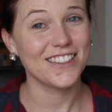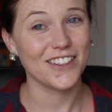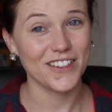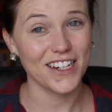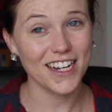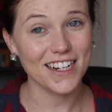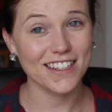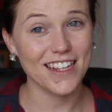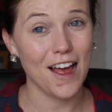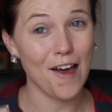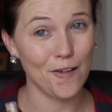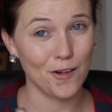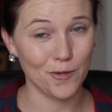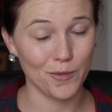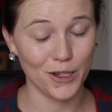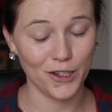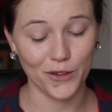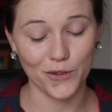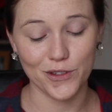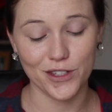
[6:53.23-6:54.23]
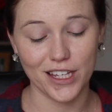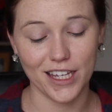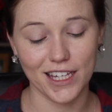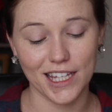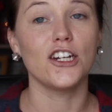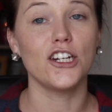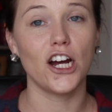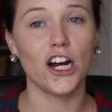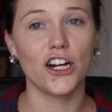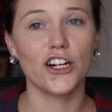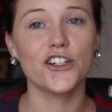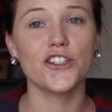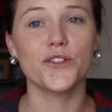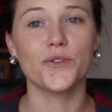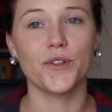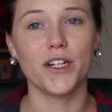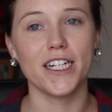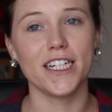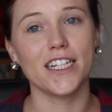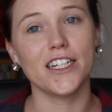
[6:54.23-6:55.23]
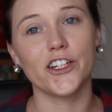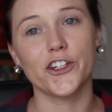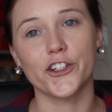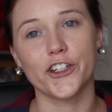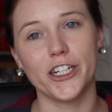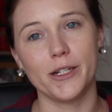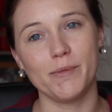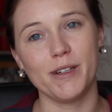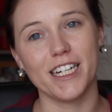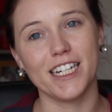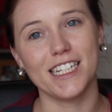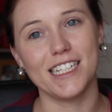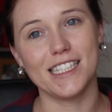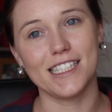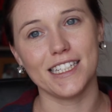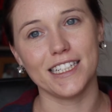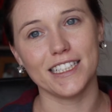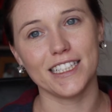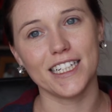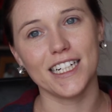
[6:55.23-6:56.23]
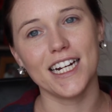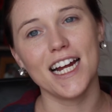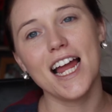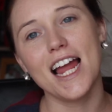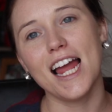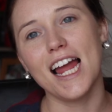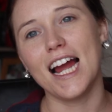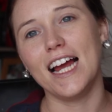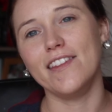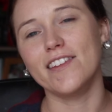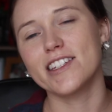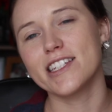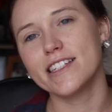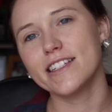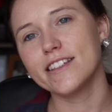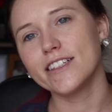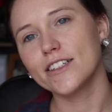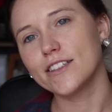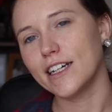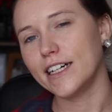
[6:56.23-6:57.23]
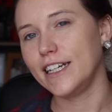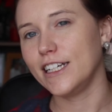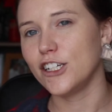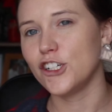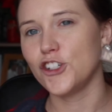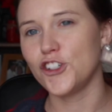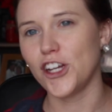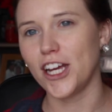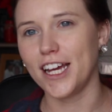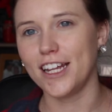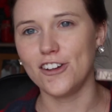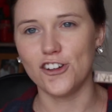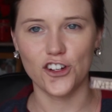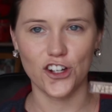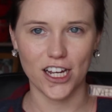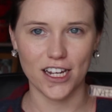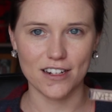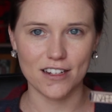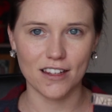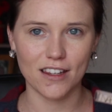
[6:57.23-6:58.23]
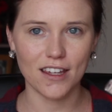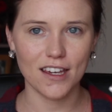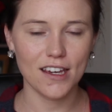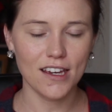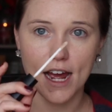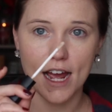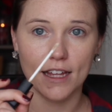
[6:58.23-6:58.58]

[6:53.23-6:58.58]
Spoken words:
So next I'm going to be using the NARS Radiant Creamy Concealer, and this is in their lightest shade, Chantilly.